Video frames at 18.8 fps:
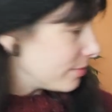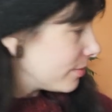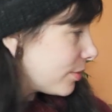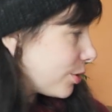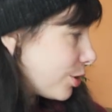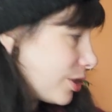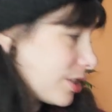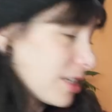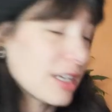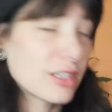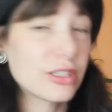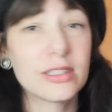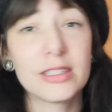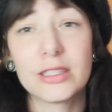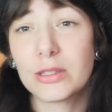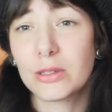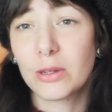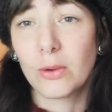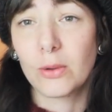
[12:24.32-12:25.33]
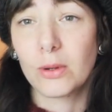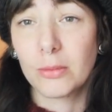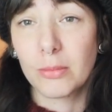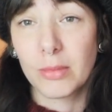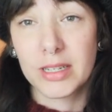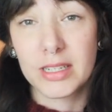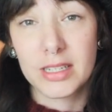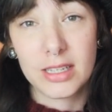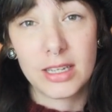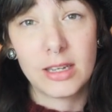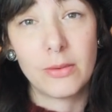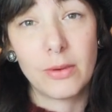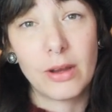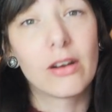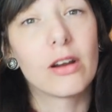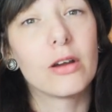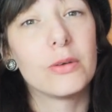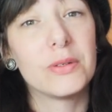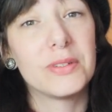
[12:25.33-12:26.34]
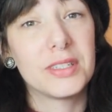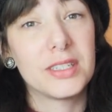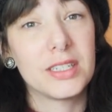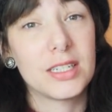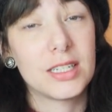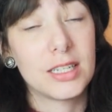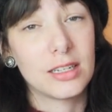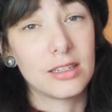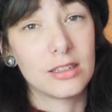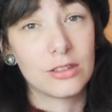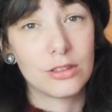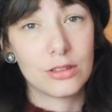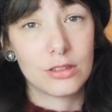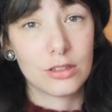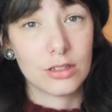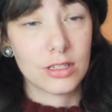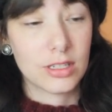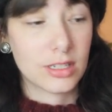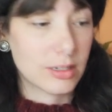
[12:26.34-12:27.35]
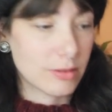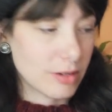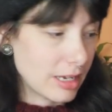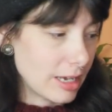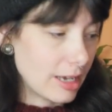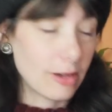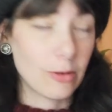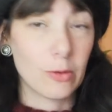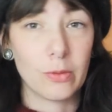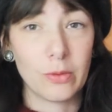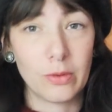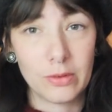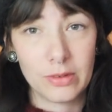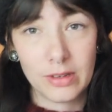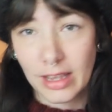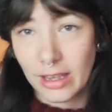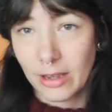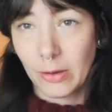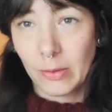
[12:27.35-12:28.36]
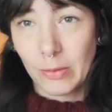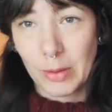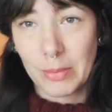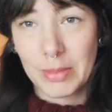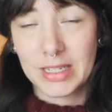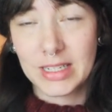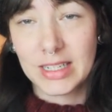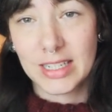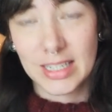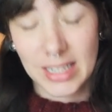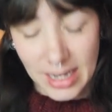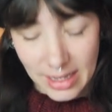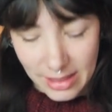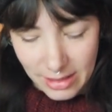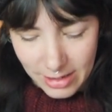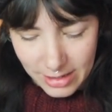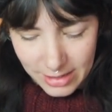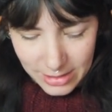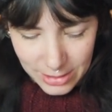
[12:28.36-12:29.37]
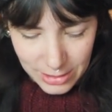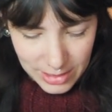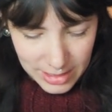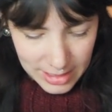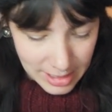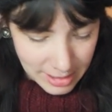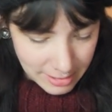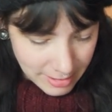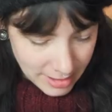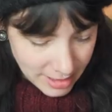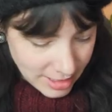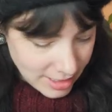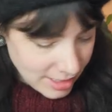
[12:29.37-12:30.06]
She's actually stolen my seat where I was sitting, just getting all my bits together just now.